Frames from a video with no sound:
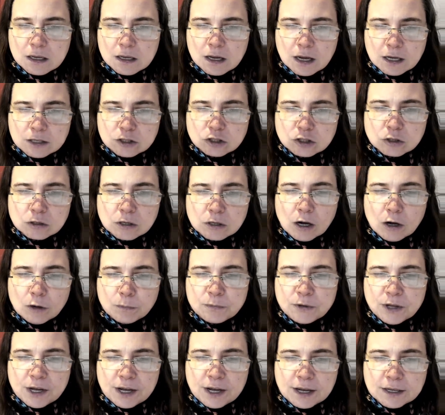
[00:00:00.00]
I sure hope
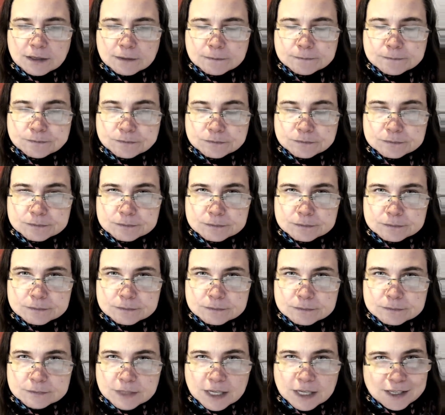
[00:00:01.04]
not.
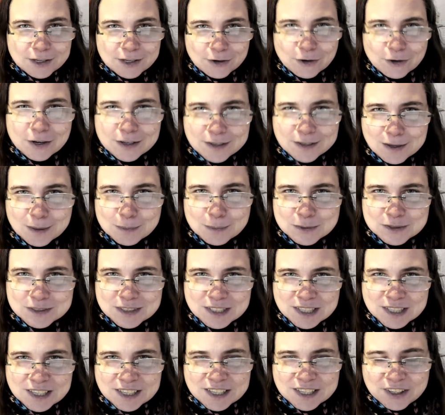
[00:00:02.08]
And here it comes.
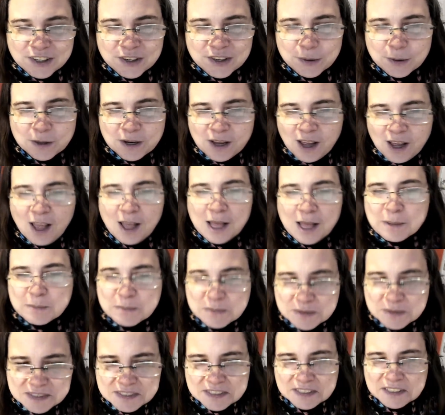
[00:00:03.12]
Here
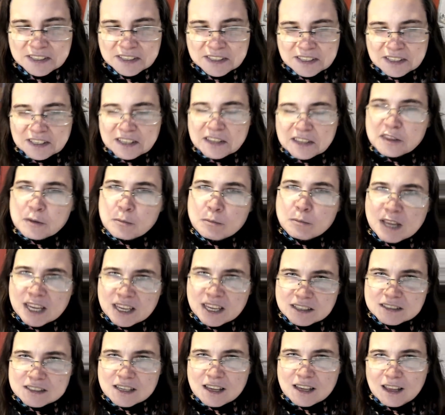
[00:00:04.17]
comes the
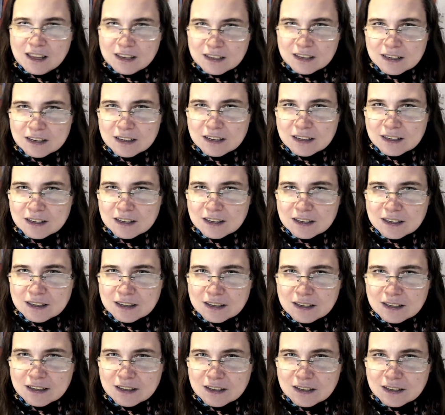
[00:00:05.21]
megaton
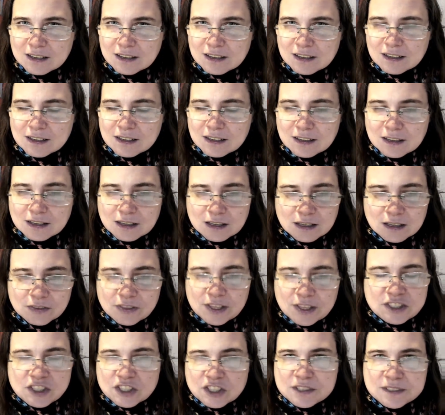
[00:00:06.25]

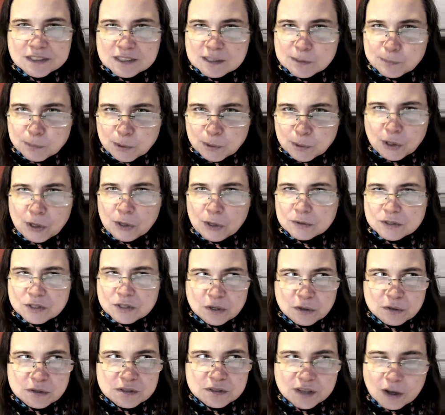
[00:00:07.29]
that just explodes
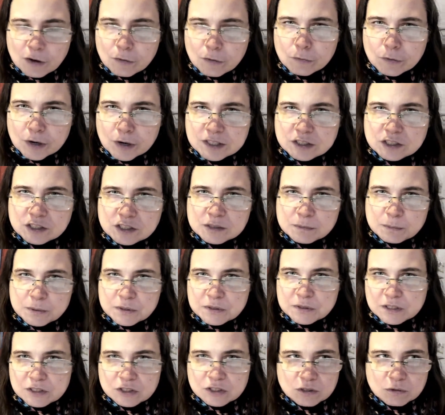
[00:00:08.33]
her self-righteous
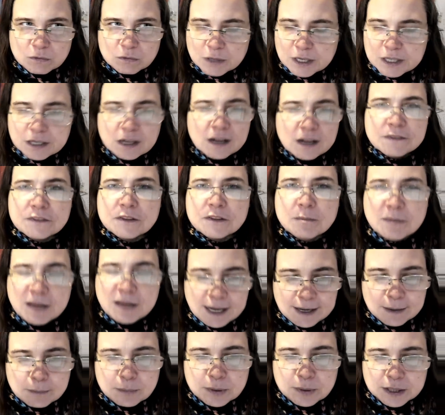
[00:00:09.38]
position right off the
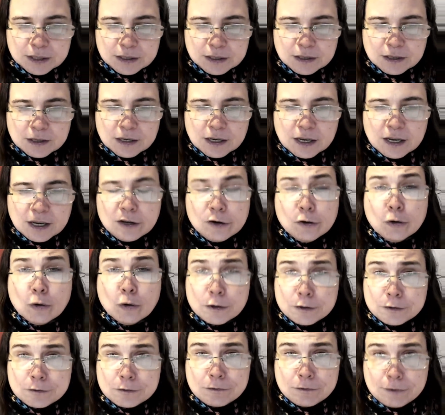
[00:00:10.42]
map. In your
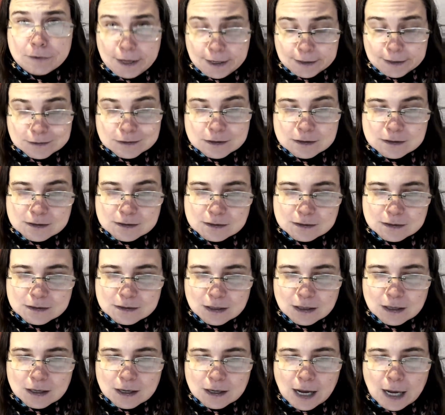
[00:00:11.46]
defense,
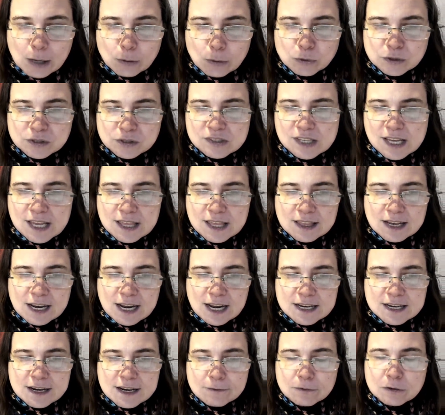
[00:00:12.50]
I will say that I
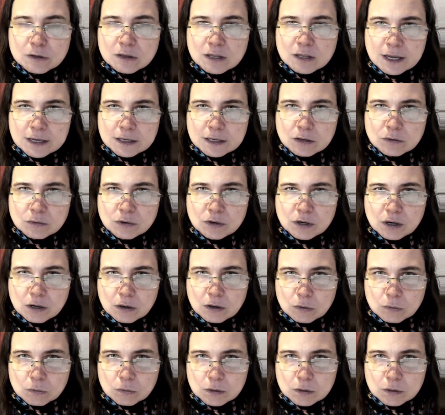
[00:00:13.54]
never let you know.